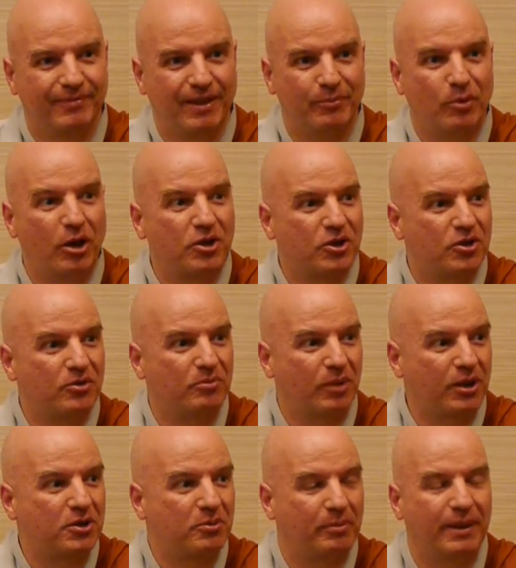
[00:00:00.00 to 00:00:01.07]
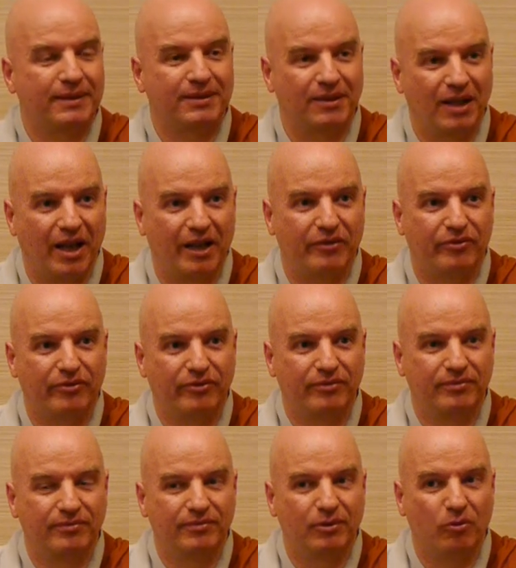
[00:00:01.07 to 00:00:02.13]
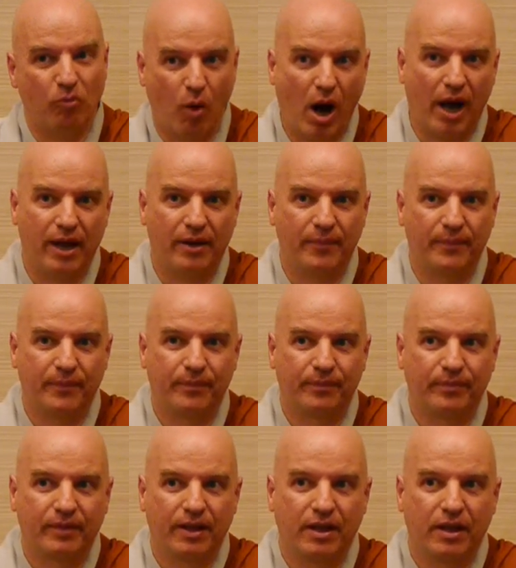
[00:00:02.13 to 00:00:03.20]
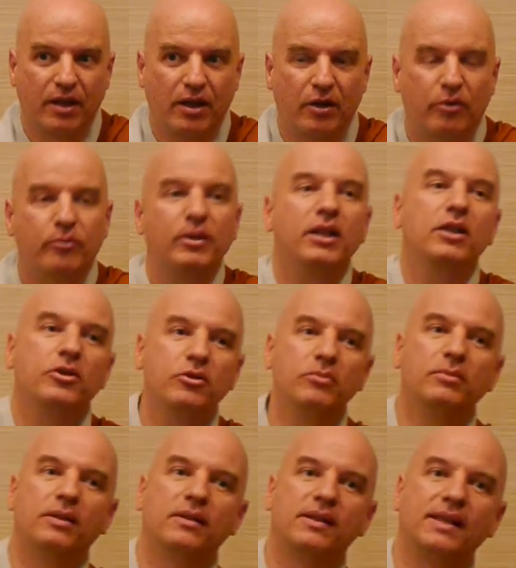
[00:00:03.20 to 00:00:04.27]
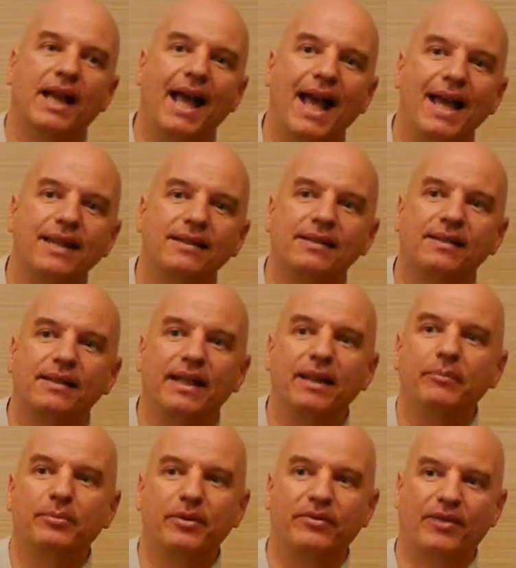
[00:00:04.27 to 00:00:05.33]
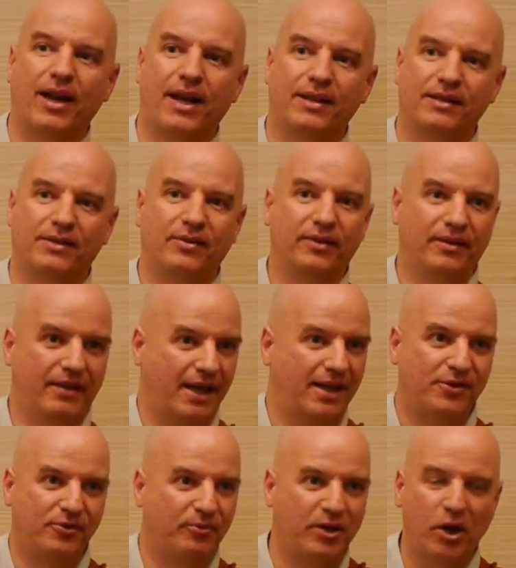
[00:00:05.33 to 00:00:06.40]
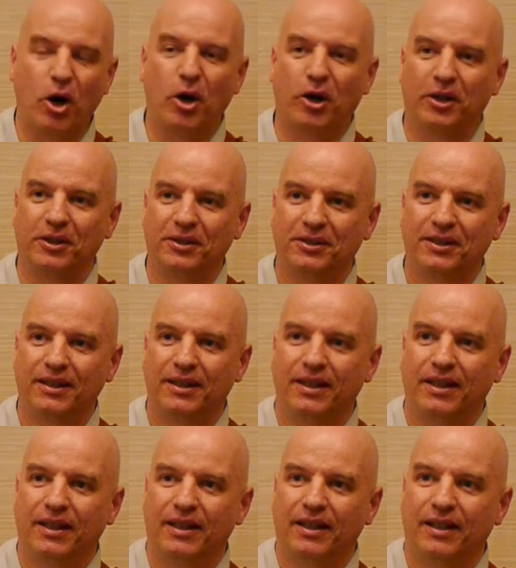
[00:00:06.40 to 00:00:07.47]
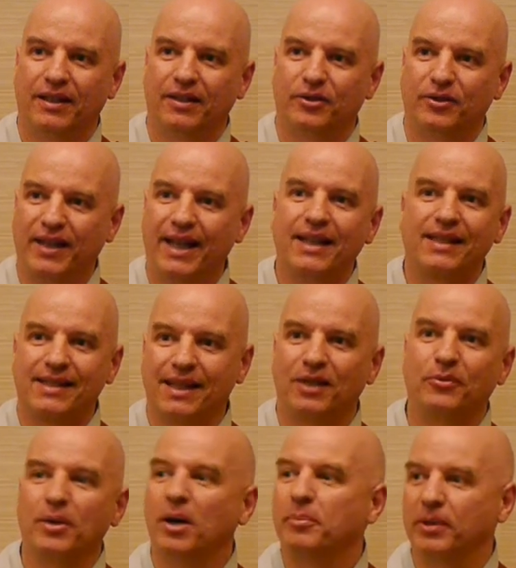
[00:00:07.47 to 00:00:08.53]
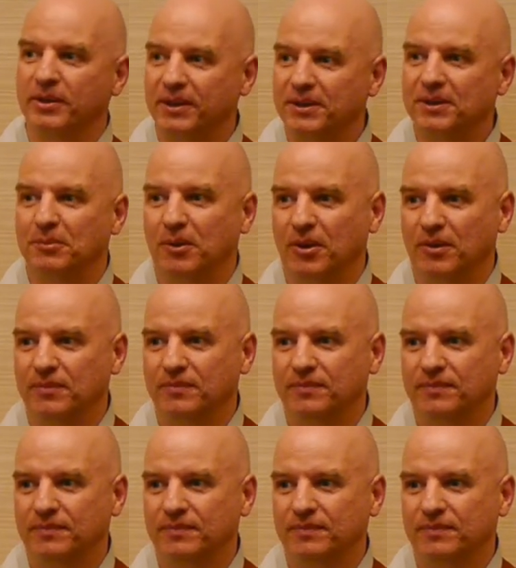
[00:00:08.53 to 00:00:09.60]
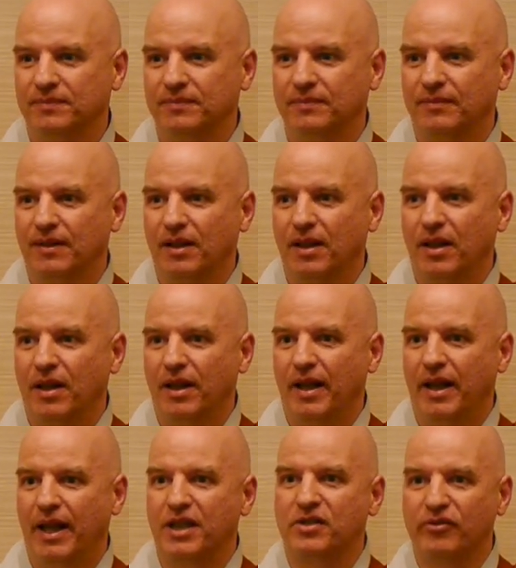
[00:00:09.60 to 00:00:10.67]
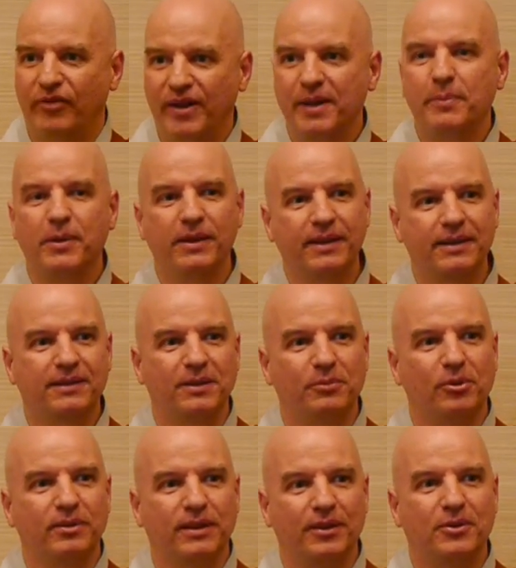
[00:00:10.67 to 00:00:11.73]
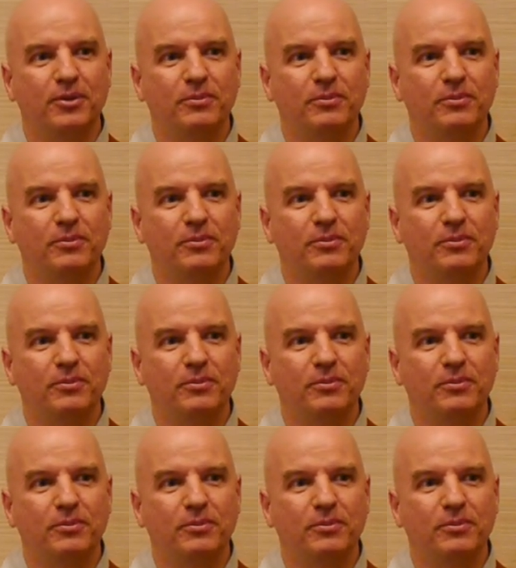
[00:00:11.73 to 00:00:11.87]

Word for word: A much, much better life. Why? We humans, as improvised as we are, to that extent we are predictable it's very predictable that